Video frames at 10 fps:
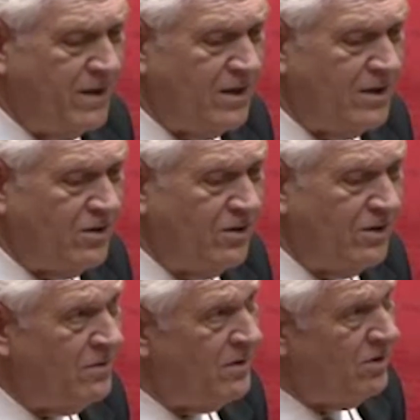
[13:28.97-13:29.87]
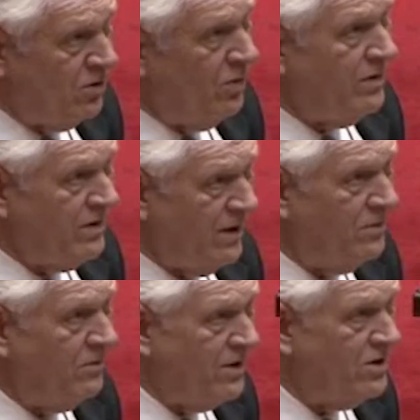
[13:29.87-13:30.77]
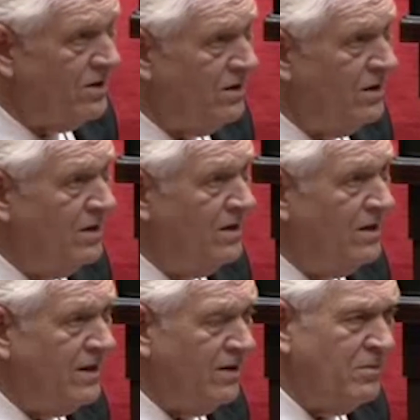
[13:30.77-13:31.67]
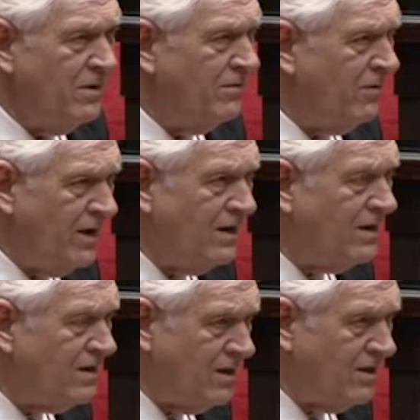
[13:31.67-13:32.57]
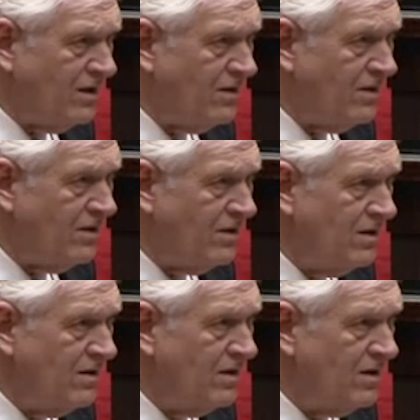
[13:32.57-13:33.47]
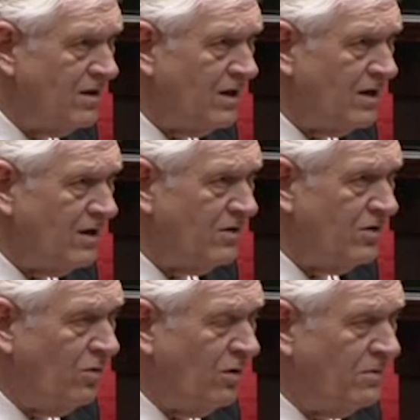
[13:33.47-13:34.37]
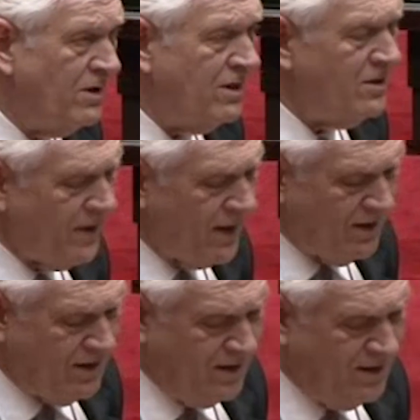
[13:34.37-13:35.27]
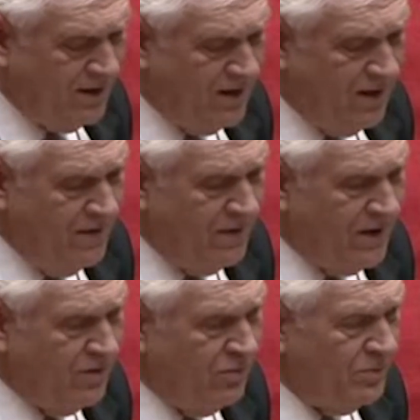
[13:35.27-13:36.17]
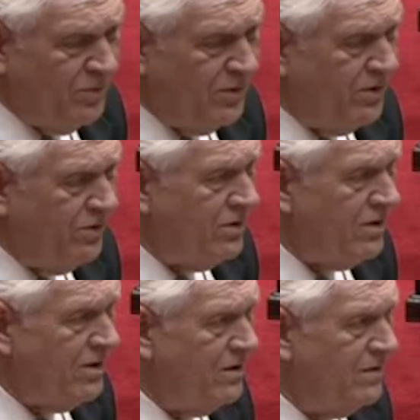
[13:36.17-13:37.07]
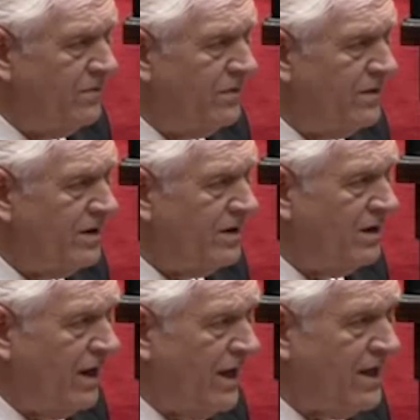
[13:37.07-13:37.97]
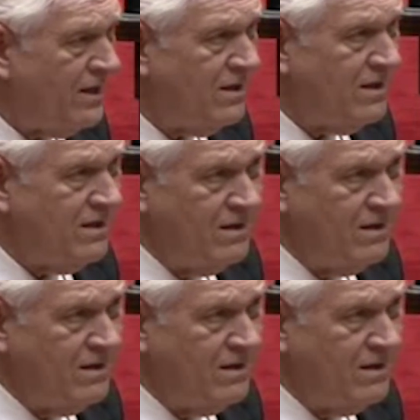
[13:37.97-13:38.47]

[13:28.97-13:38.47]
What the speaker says: so that there be source separation. That would be of great assistance to our municipalities. We'll produce glass